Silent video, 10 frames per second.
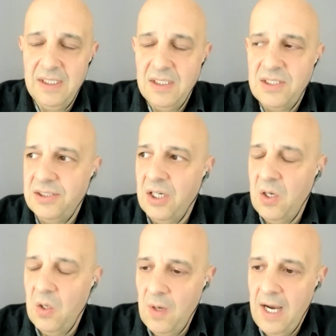
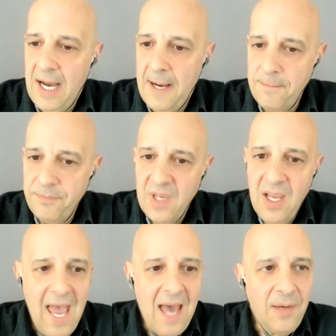So,
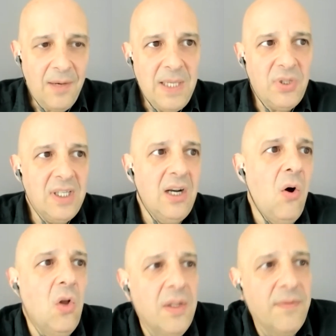how do people get a
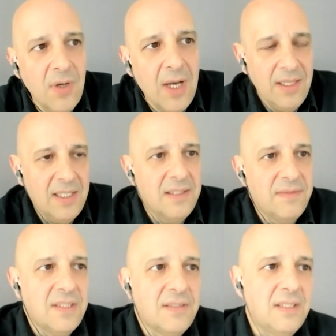hold of you? I like
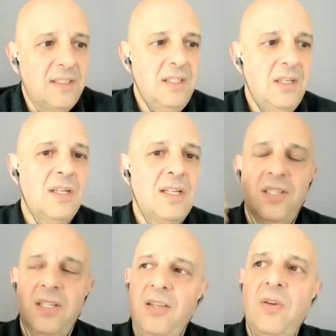that
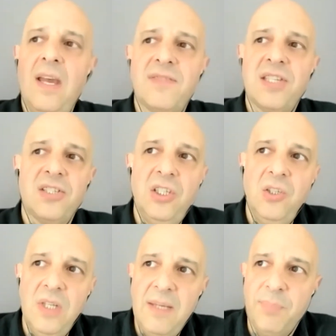because you have such a
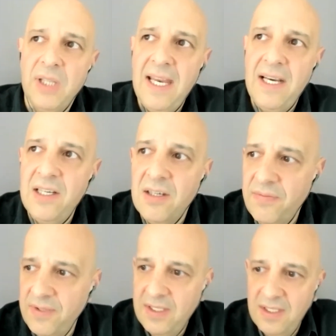unique blend
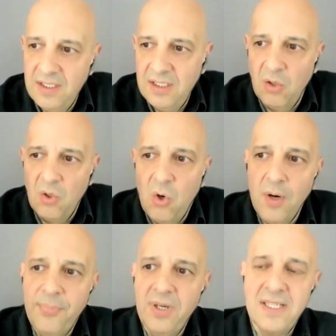of,
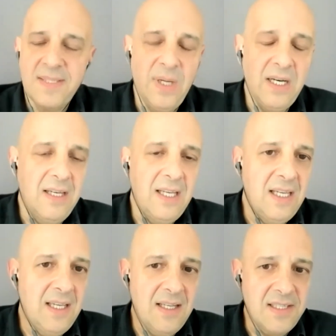corporate
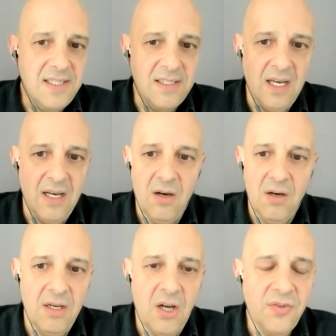experience,
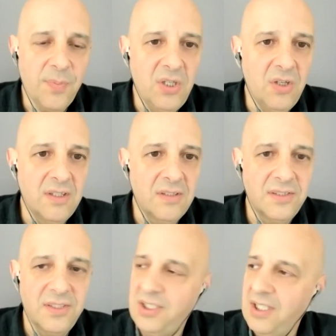
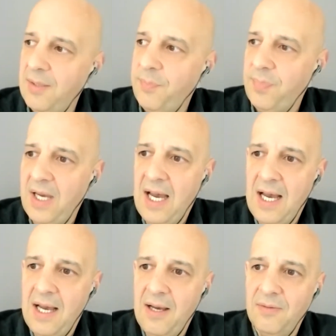entrepreneurship,
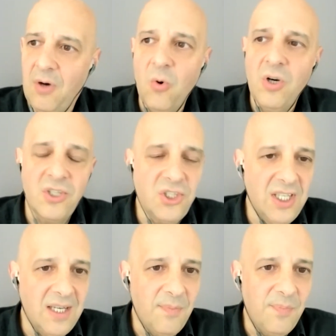
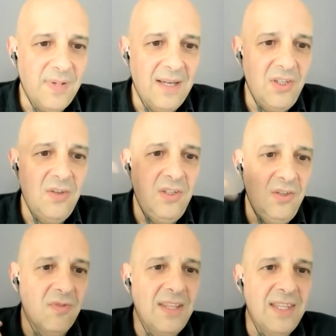ownership.
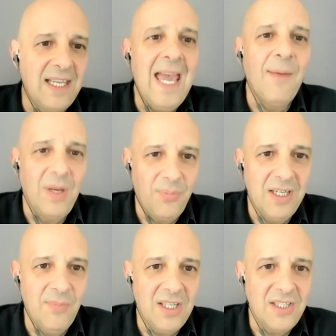You run the gambit
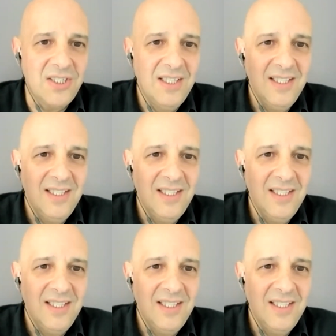pretty much.